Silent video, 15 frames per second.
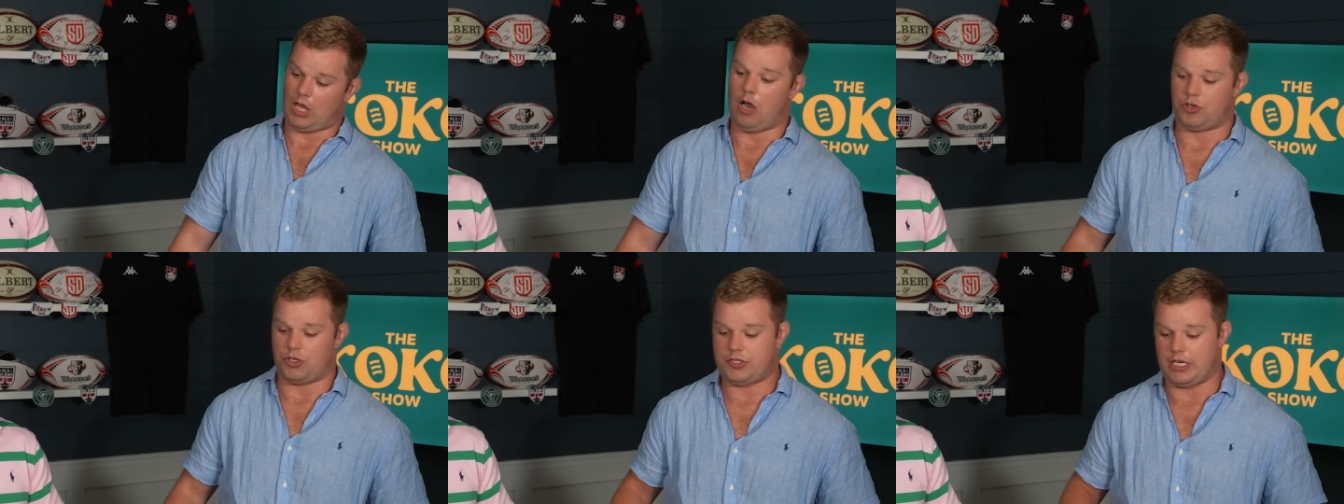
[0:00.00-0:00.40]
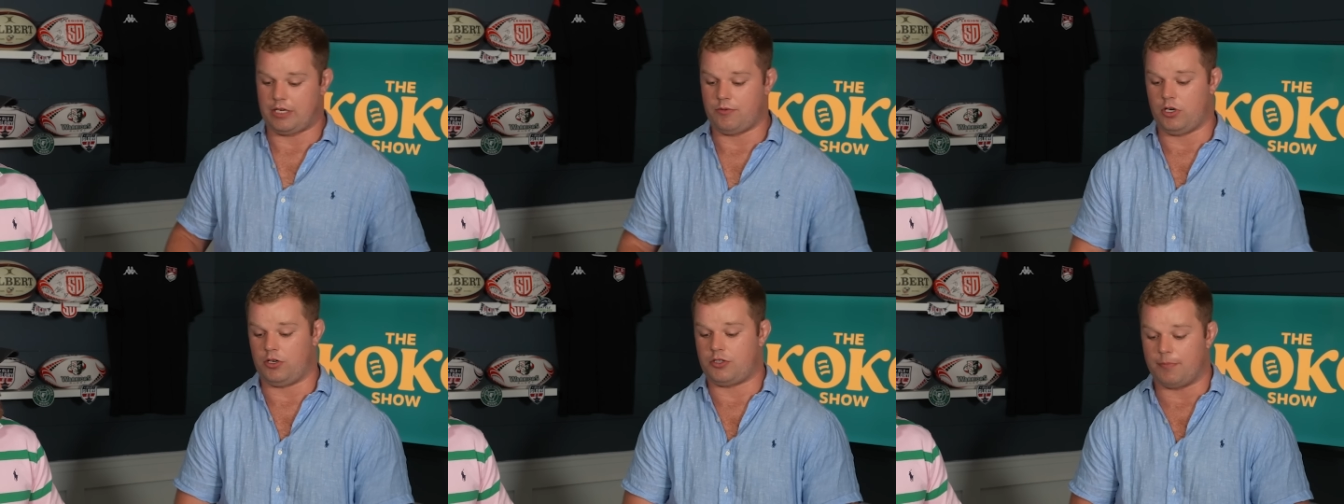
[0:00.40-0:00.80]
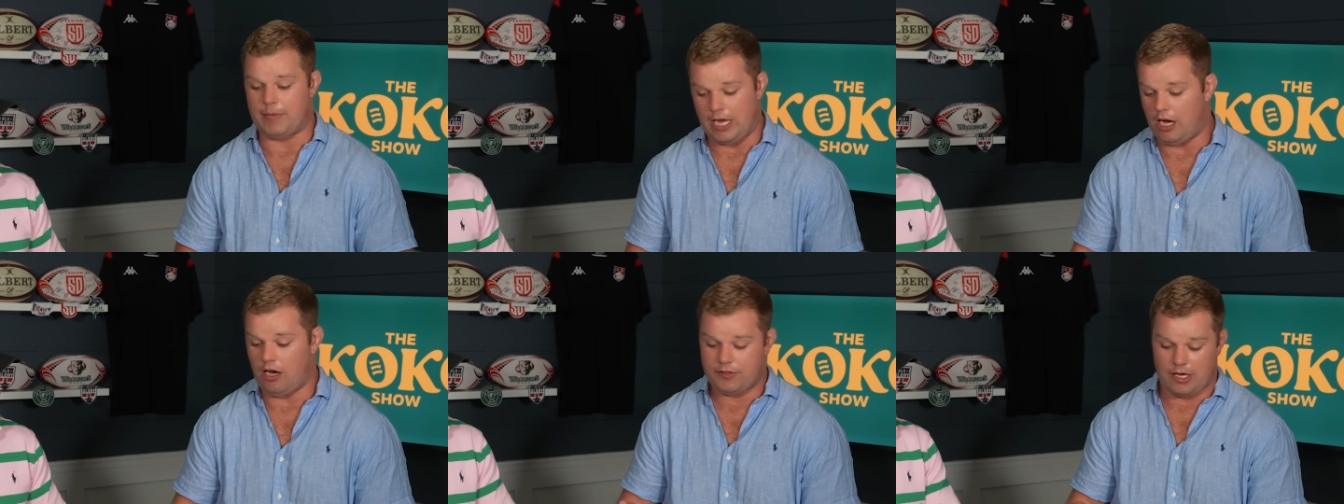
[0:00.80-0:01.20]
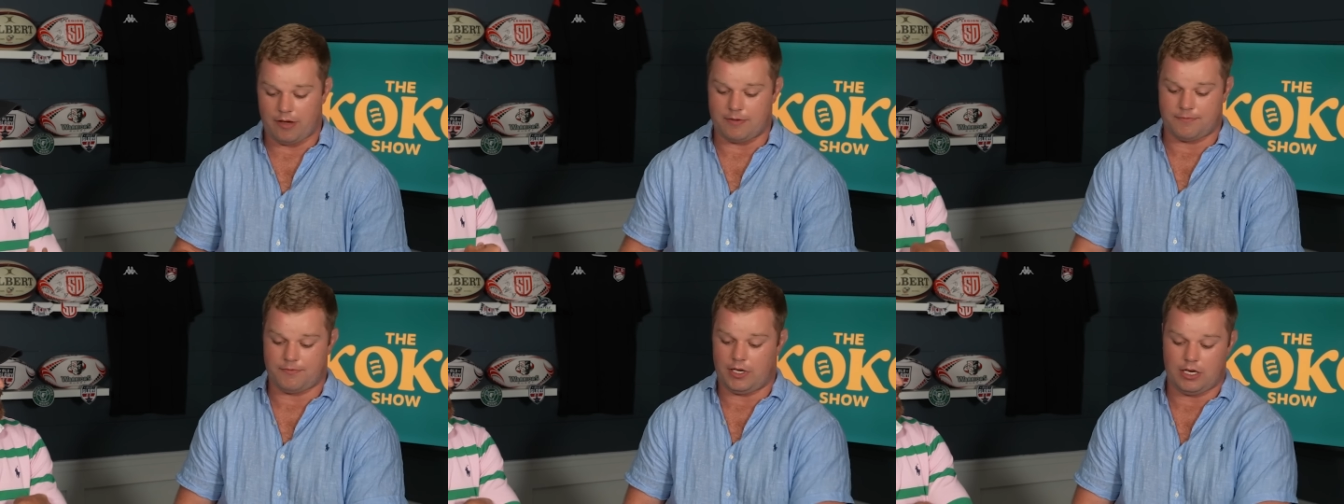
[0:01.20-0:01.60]
I was a second row. So mate, I was
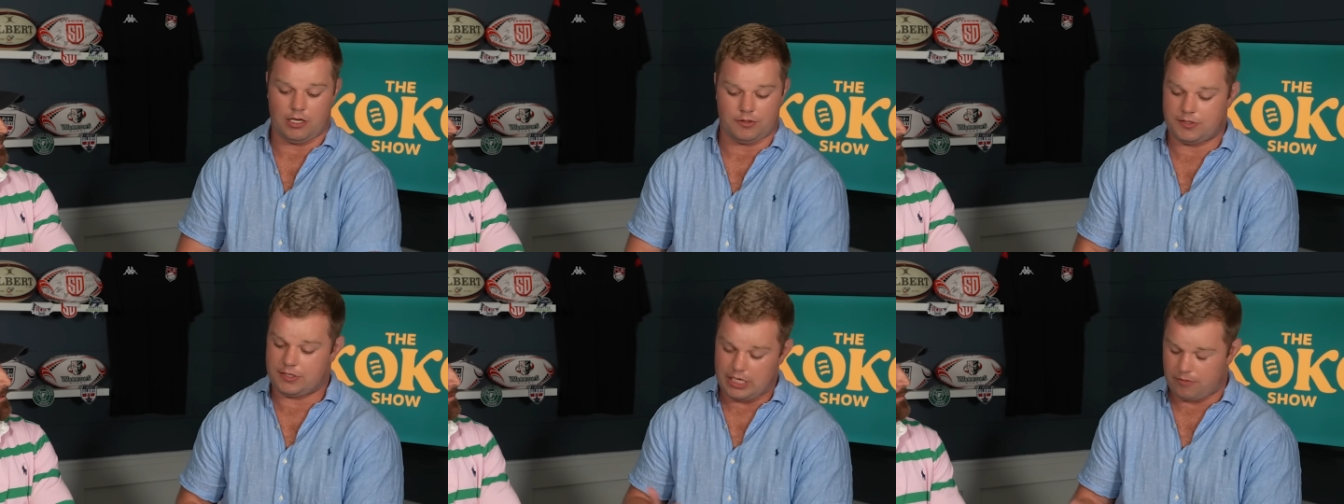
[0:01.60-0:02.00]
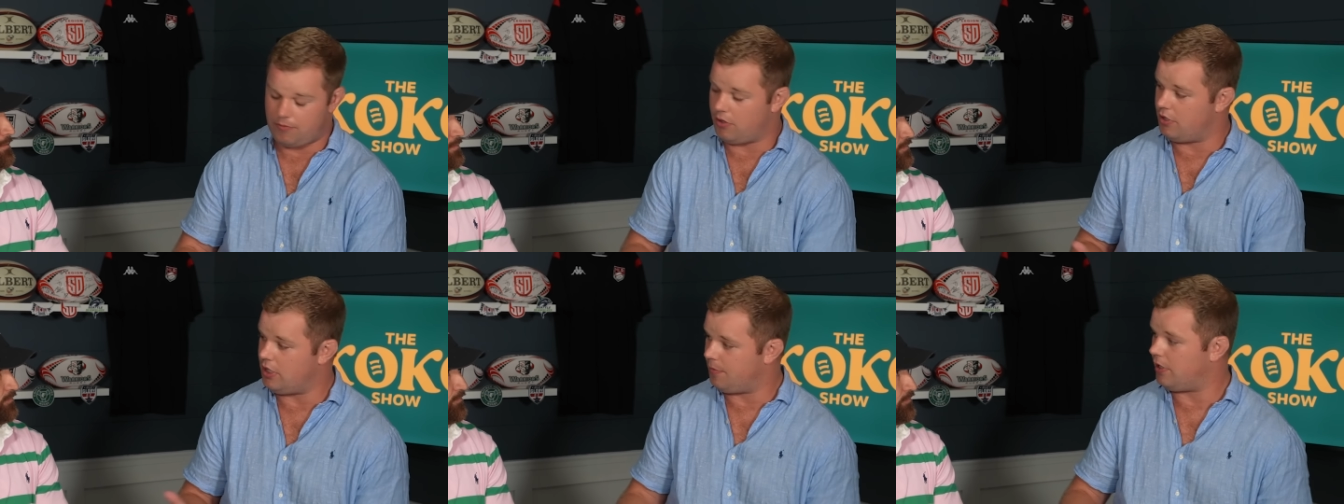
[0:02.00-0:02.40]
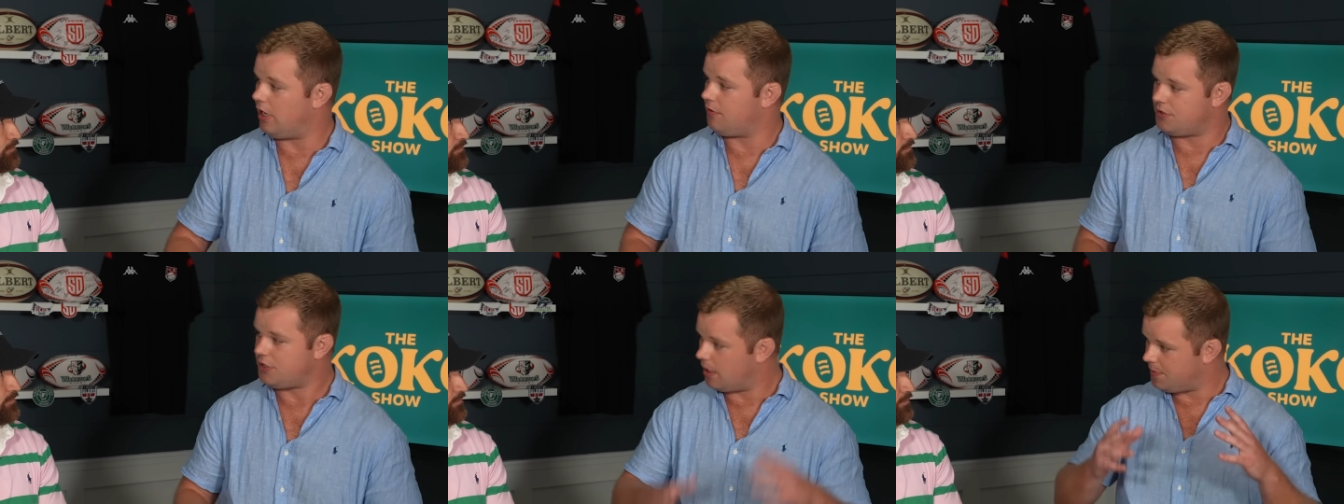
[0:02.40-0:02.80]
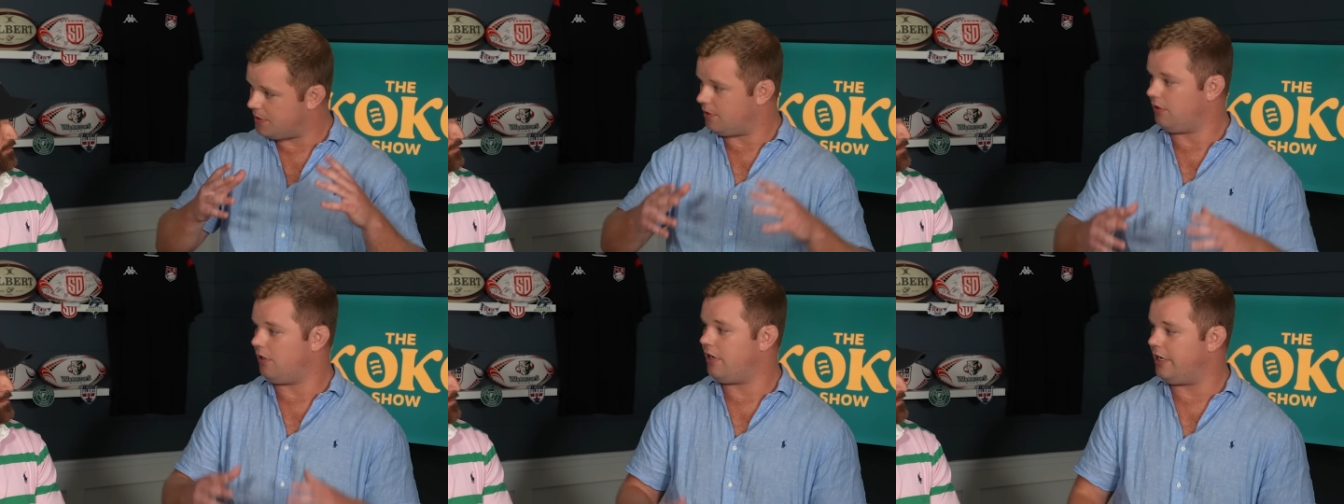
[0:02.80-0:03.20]
having fun. I was second row number. I was jumping
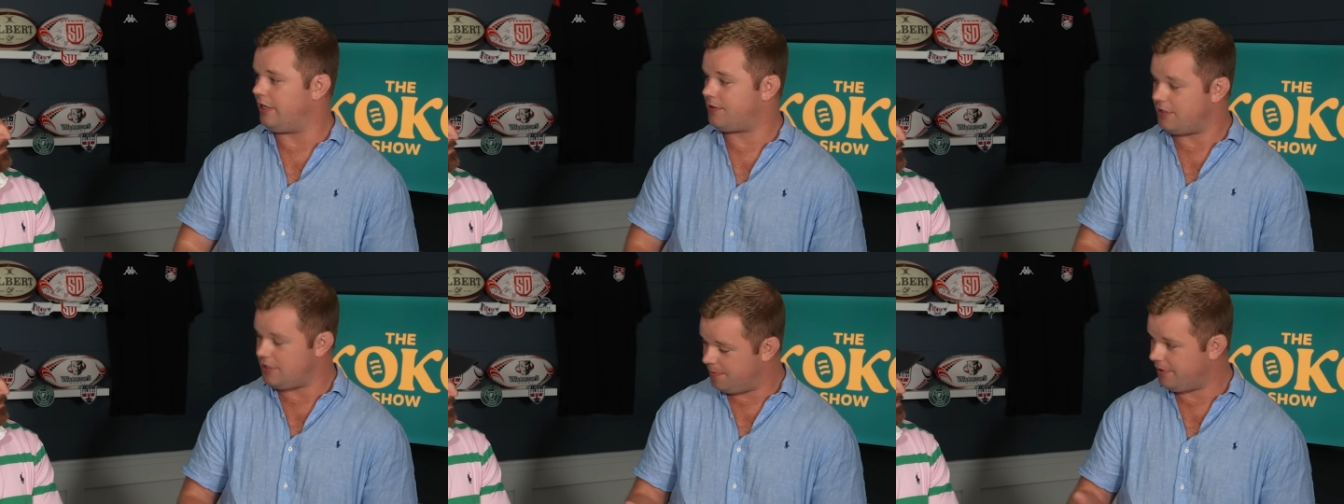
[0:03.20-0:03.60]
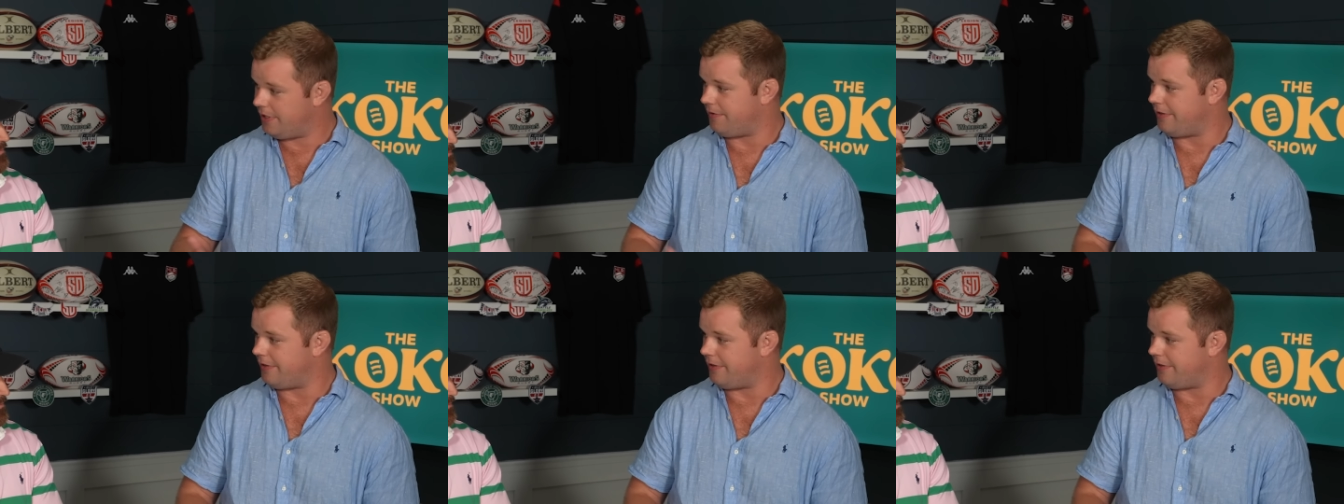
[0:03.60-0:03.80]
the lineouts. Can you believe